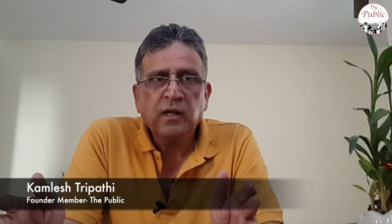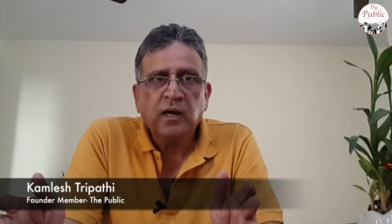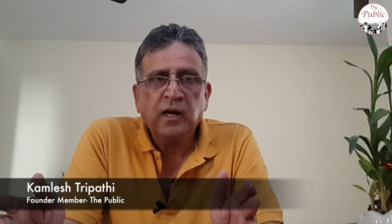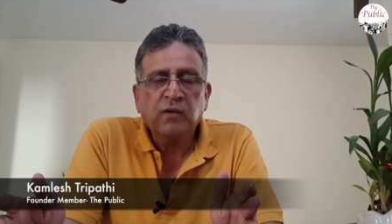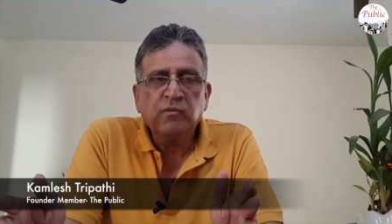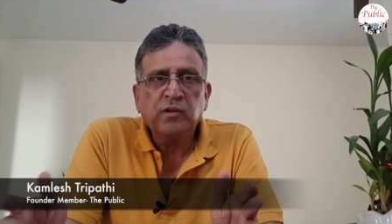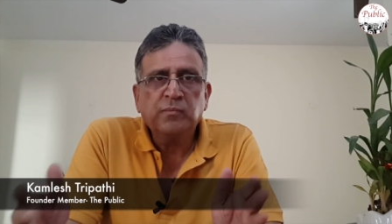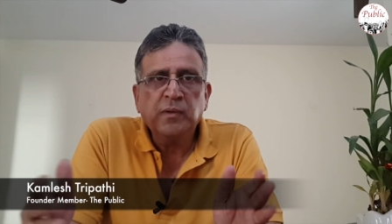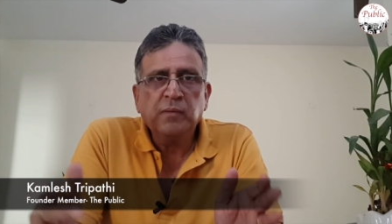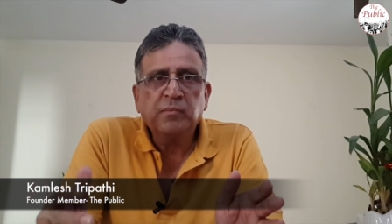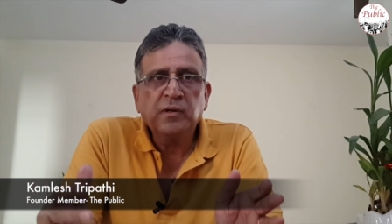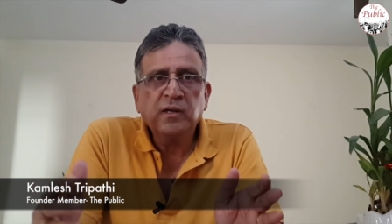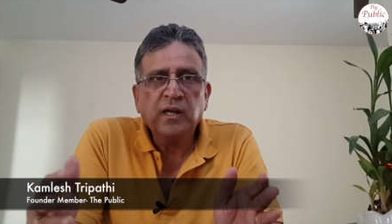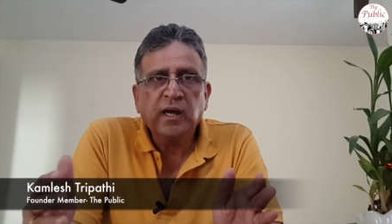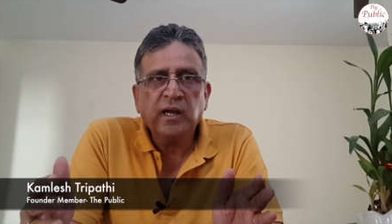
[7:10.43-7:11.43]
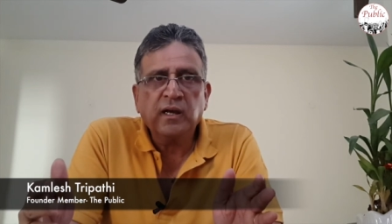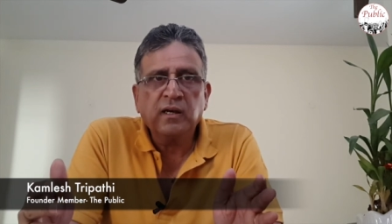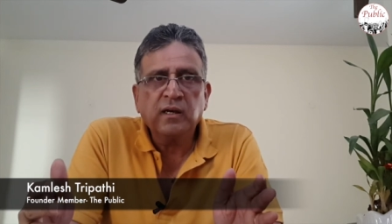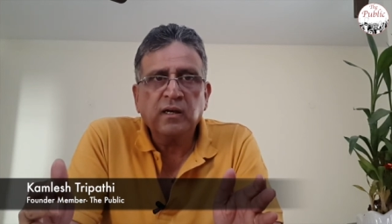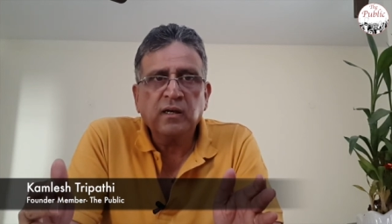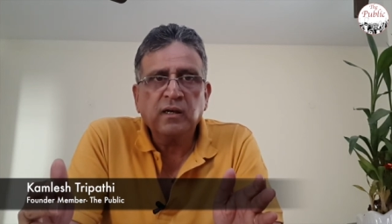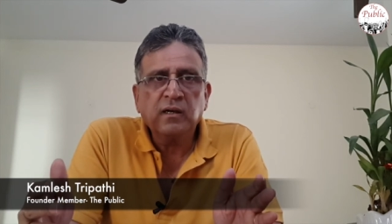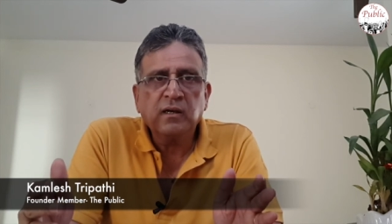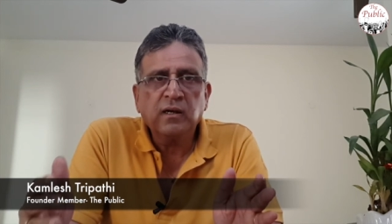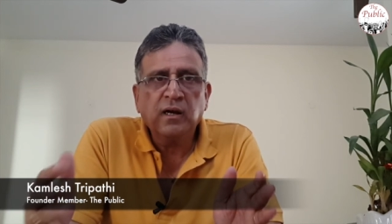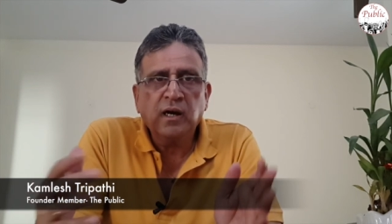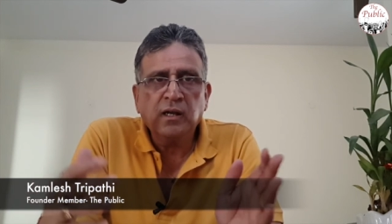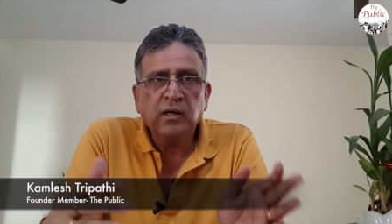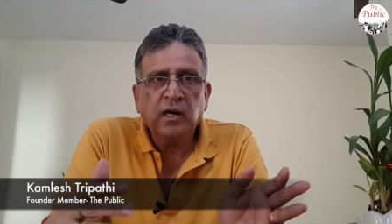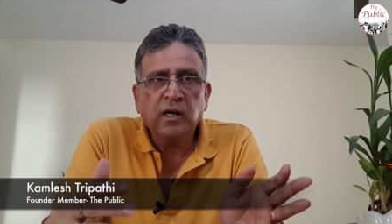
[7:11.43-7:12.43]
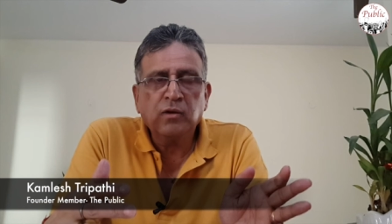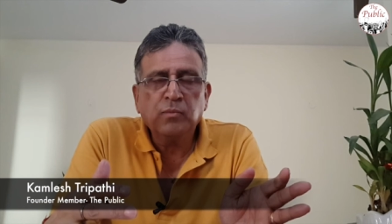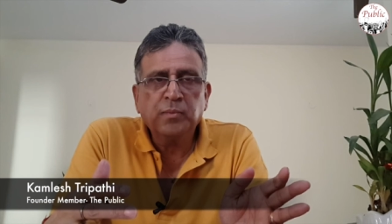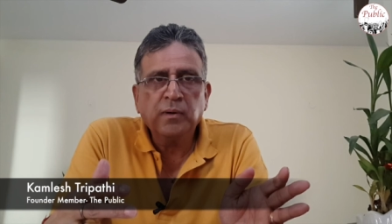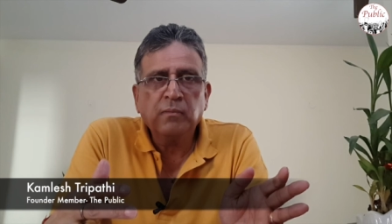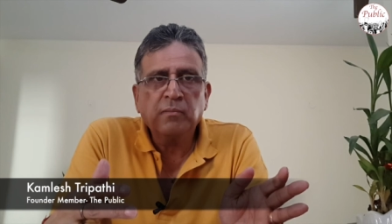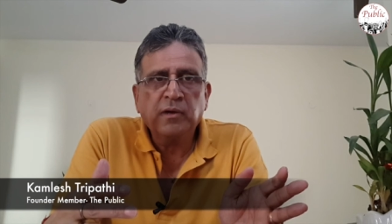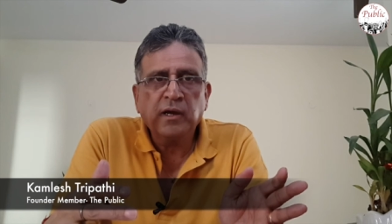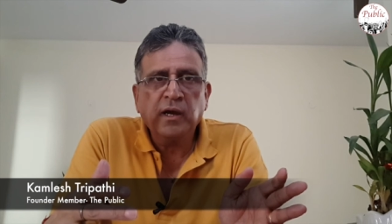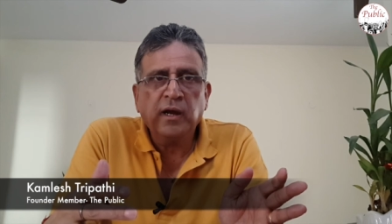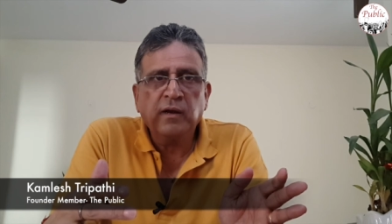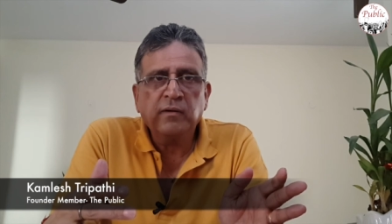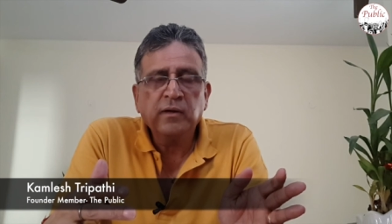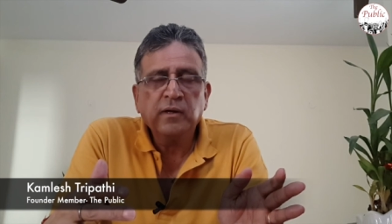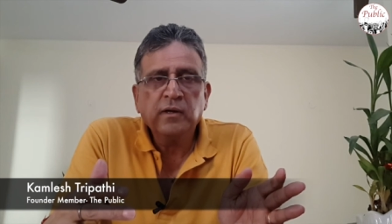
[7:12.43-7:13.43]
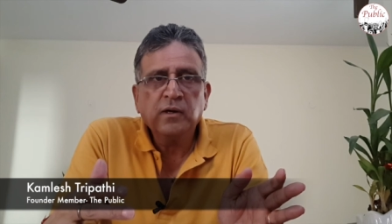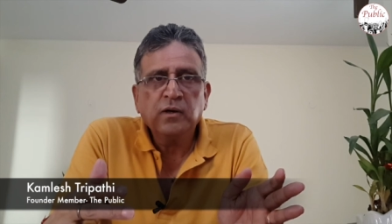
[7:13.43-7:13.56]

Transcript: And with people like Anupam Kher,